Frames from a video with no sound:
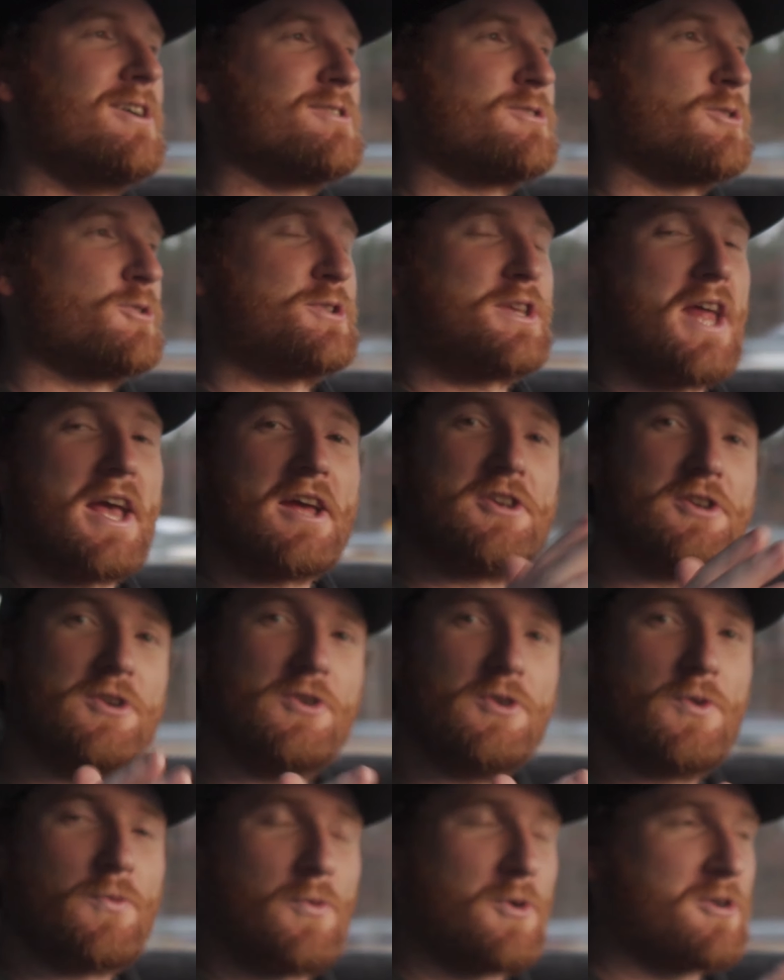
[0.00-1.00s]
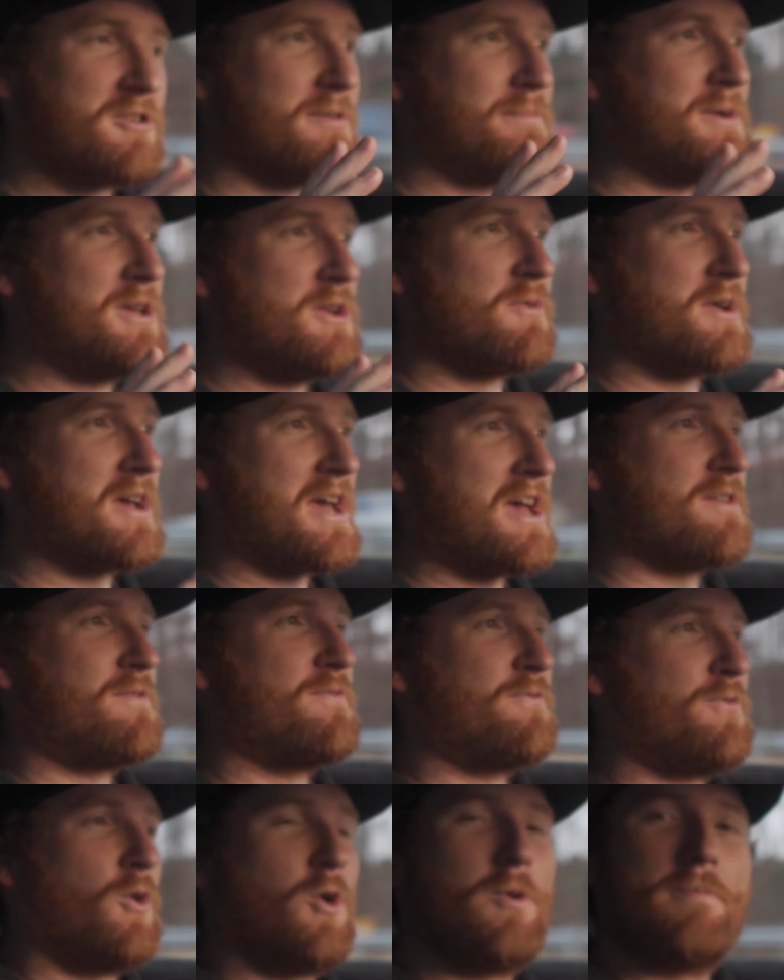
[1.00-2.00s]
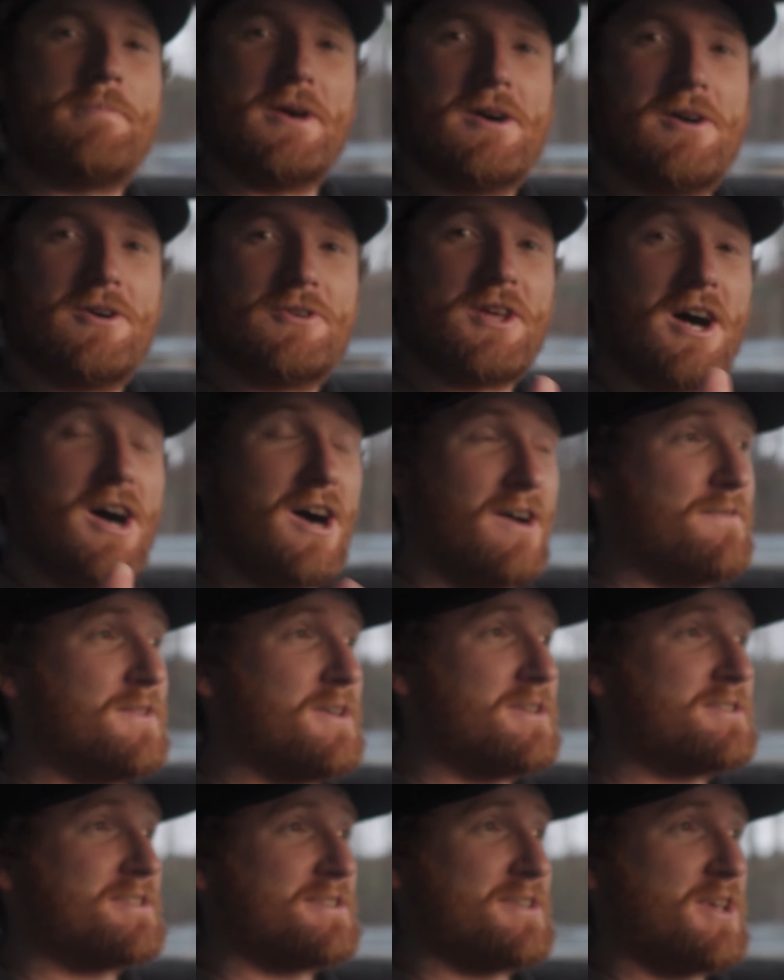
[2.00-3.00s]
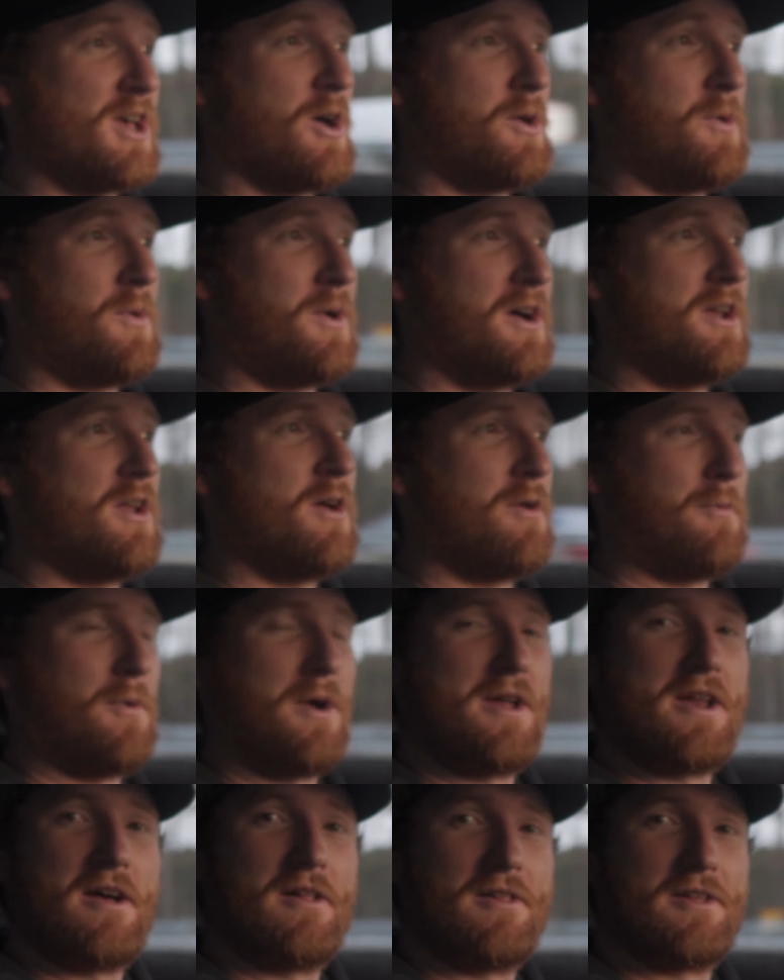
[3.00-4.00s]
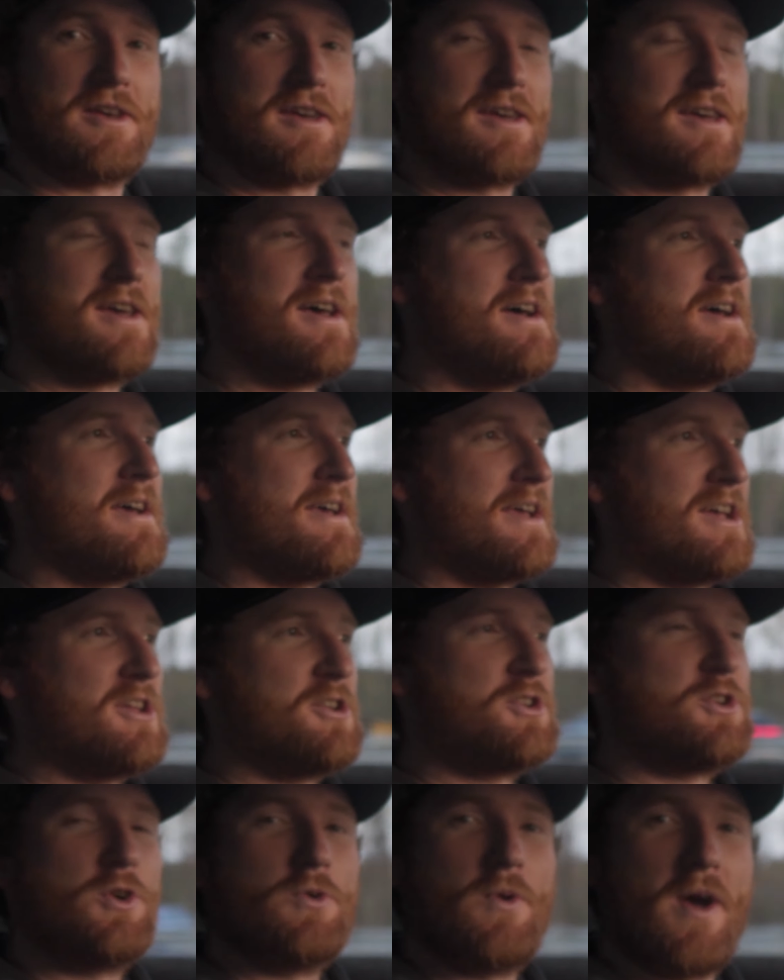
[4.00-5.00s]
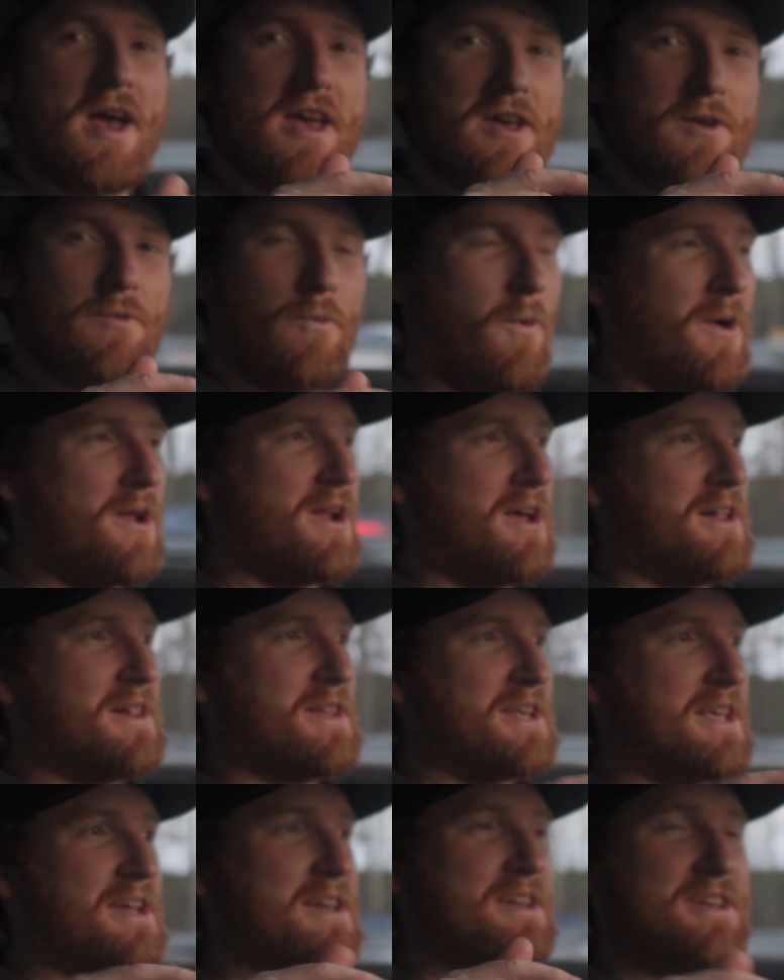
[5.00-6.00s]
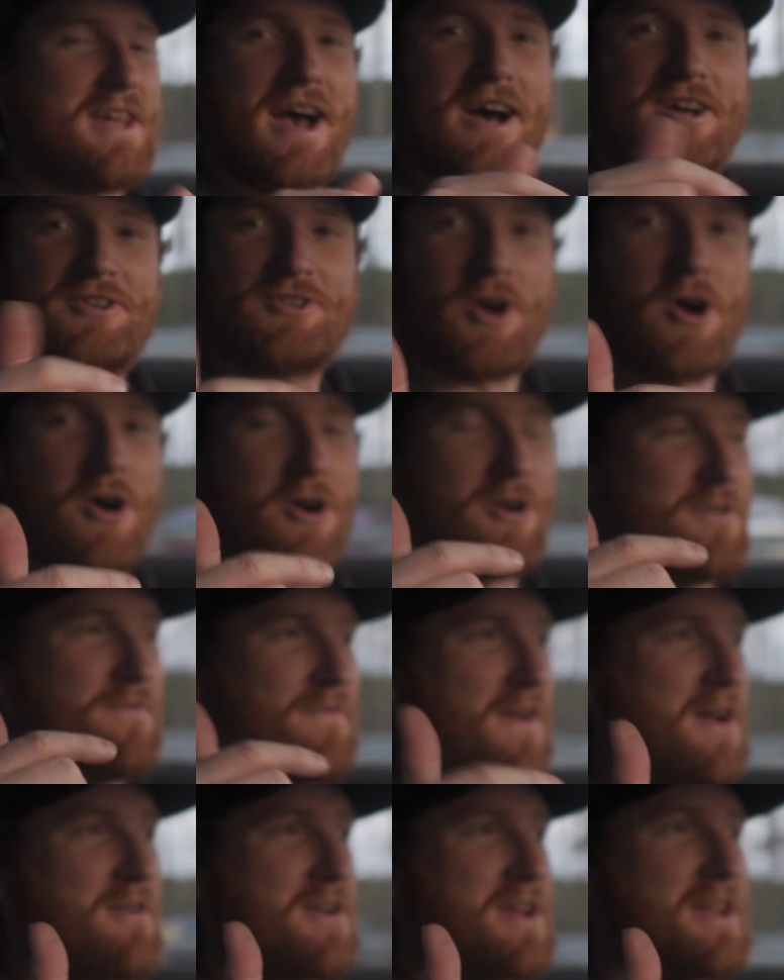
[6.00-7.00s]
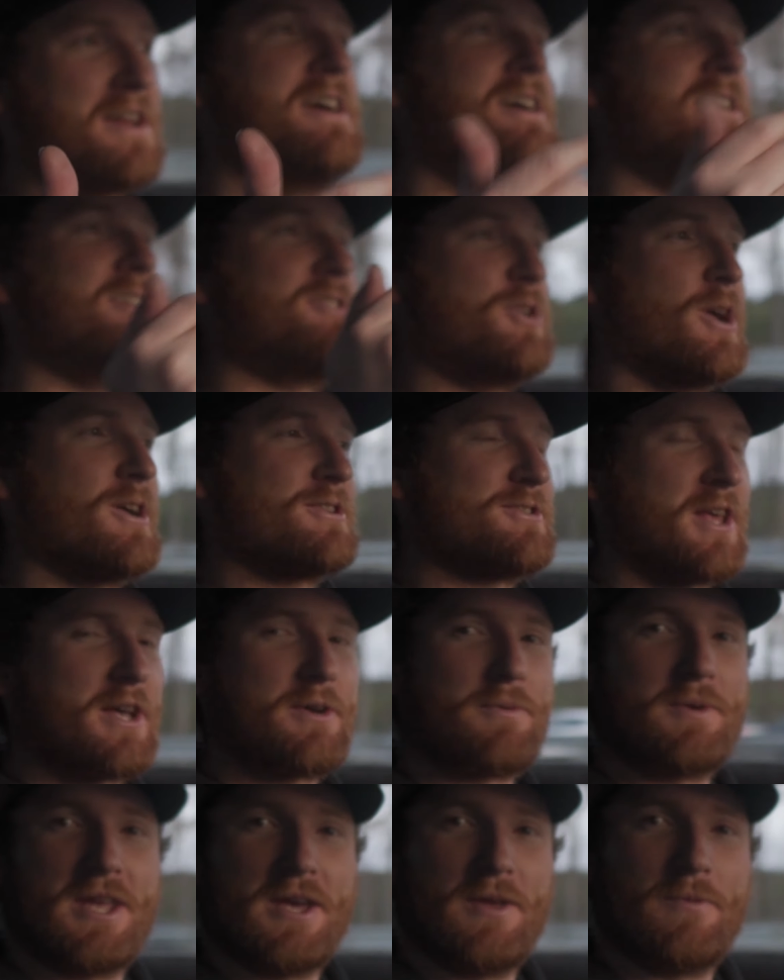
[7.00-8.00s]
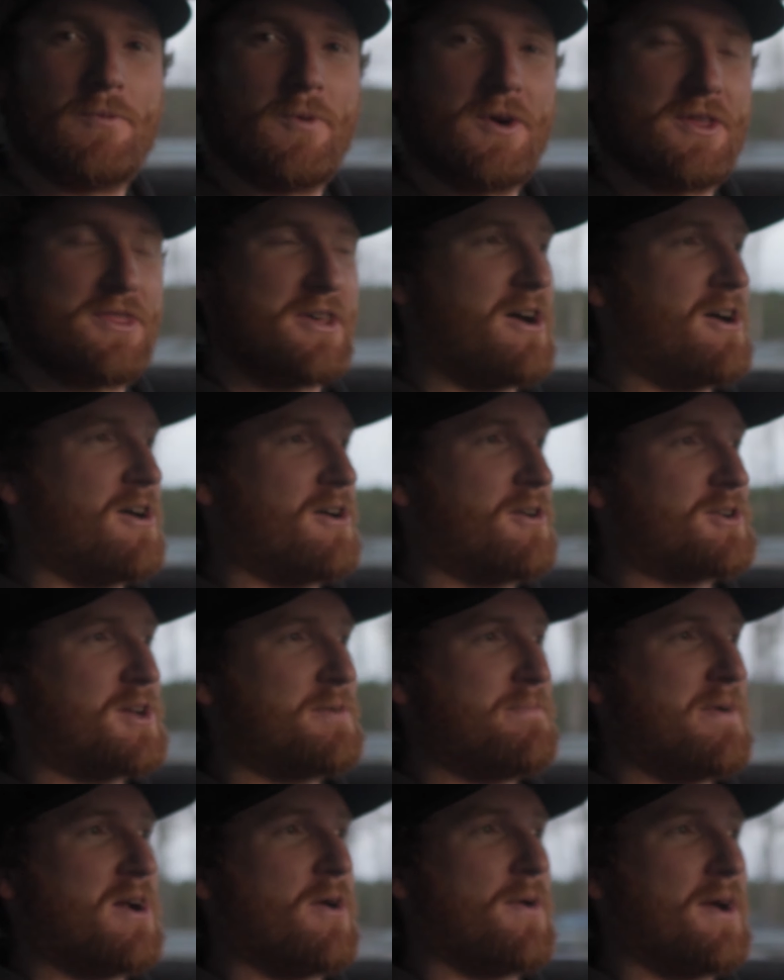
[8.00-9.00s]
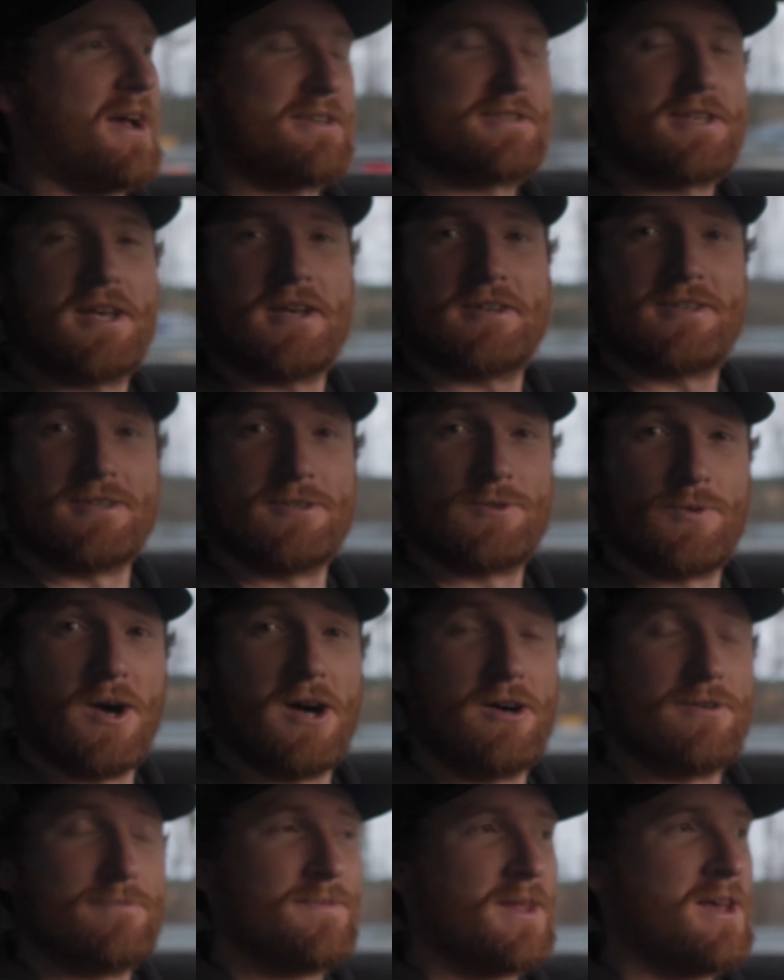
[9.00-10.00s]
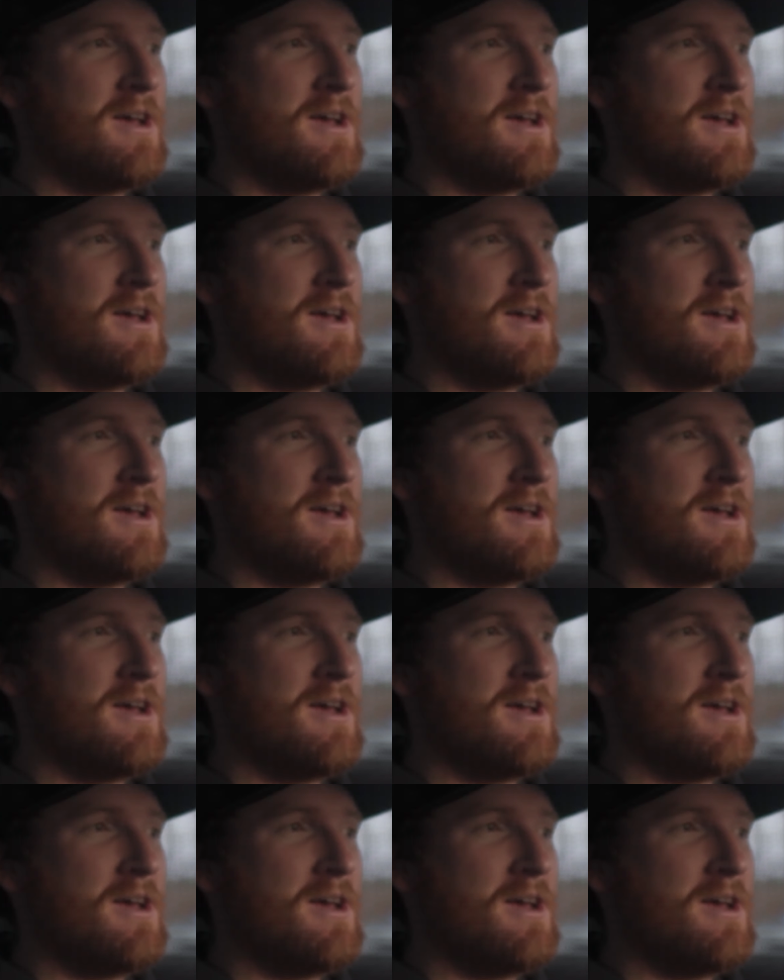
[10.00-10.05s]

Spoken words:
So stay tuned, we're going to be doing a full build of this ZL1 1LE into a 1LE-R variant, just like we did with our Camaro SS as well.